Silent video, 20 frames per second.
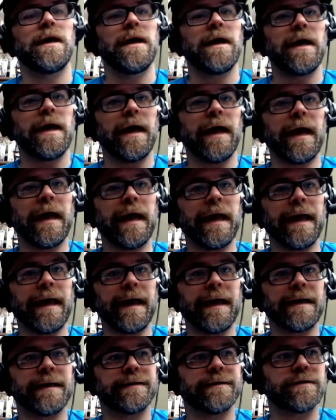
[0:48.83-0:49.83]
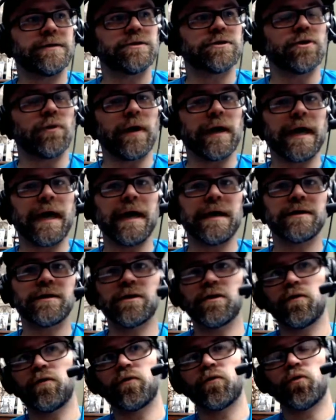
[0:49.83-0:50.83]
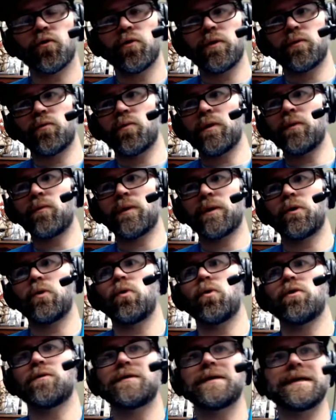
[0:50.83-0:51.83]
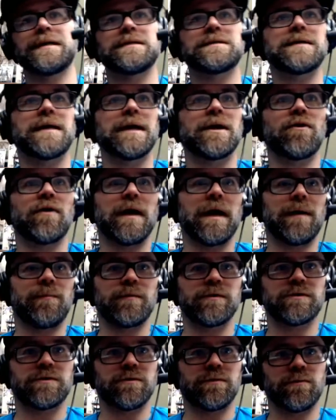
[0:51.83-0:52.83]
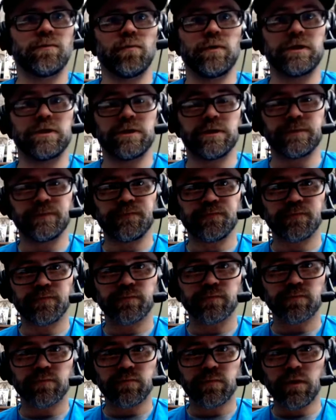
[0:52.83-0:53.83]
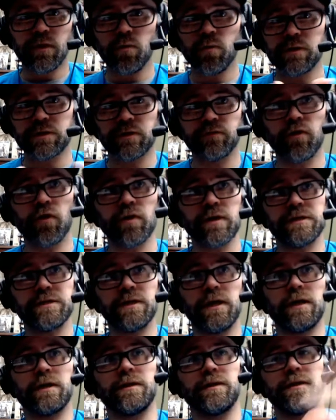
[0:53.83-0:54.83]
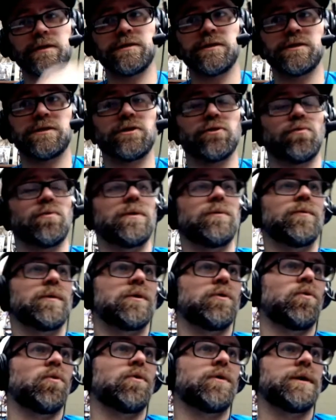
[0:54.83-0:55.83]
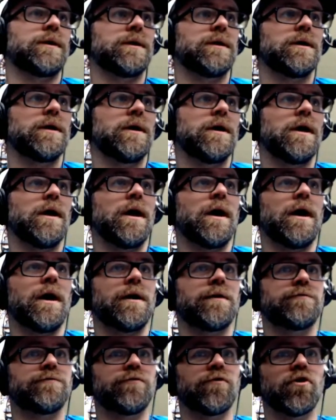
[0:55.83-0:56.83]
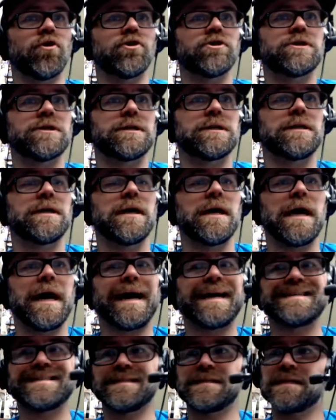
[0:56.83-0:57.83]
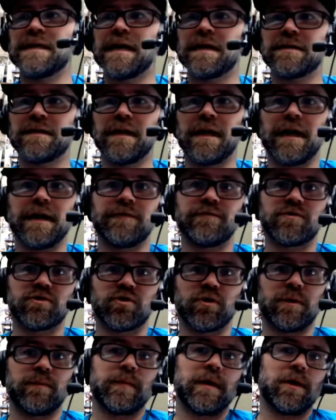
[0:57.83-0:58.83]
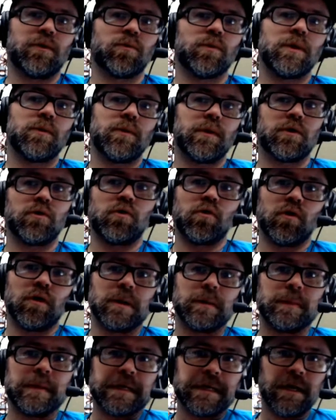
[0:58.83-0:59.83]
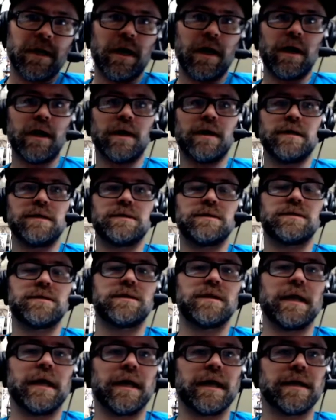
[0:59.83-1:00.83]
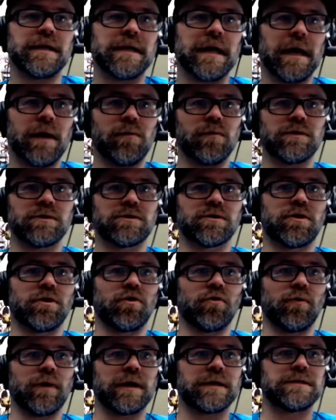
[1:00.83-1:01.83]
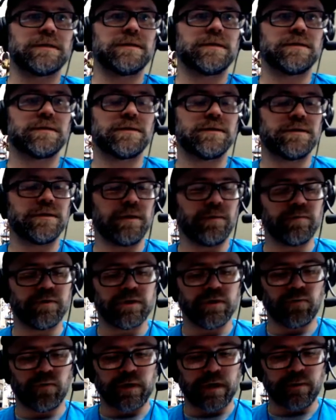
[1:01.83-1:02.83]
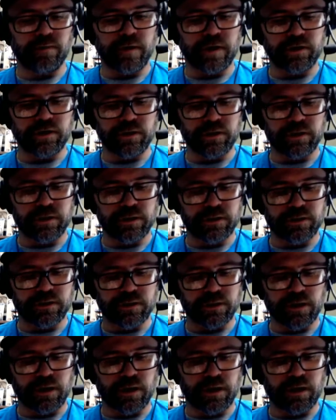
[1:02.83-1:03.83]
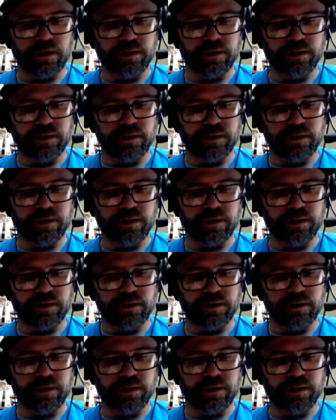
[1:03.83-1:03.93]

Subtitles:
And so I had to go through and re-record the entire episode, which I've already done, and this is the re-recorded version. I did not live stream that re-record because, and I was correct in this assumption when I mentioned it during